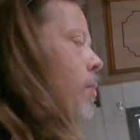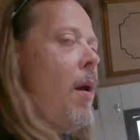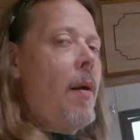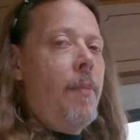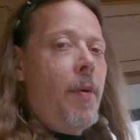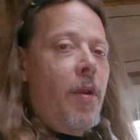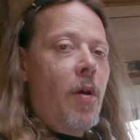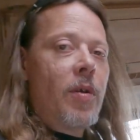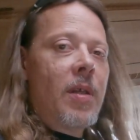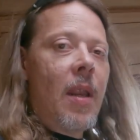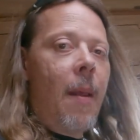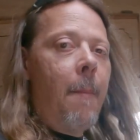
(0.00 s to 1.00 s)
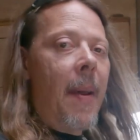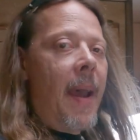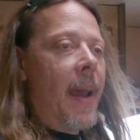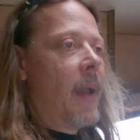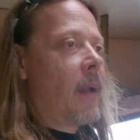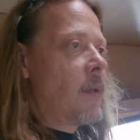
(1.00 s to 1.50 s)
Probably put those in a
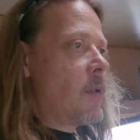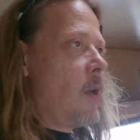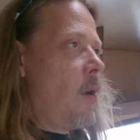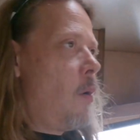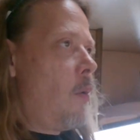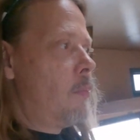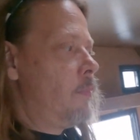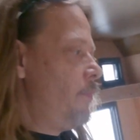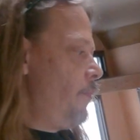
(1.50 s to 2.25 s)
bag so